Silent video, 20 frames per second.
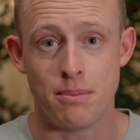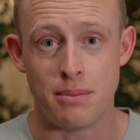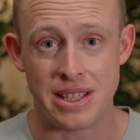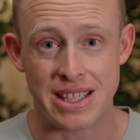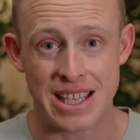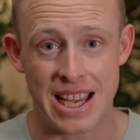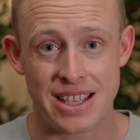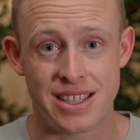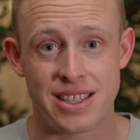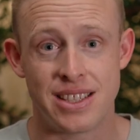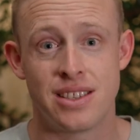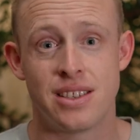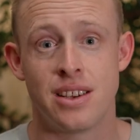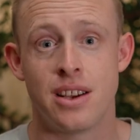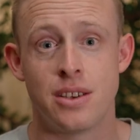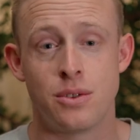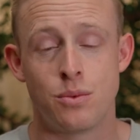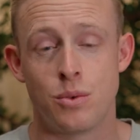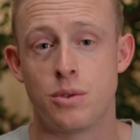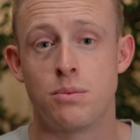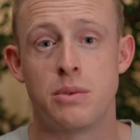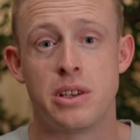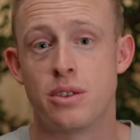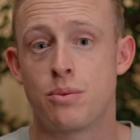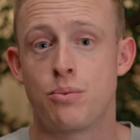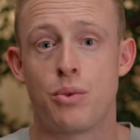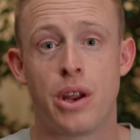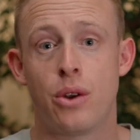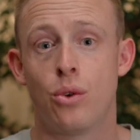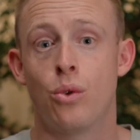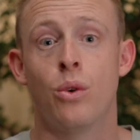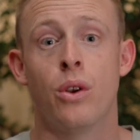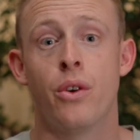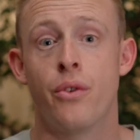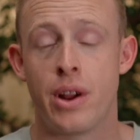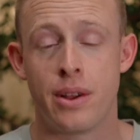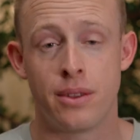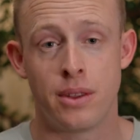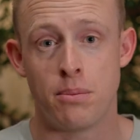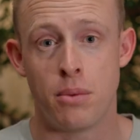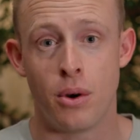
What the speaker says: metastasize, which means spread all around the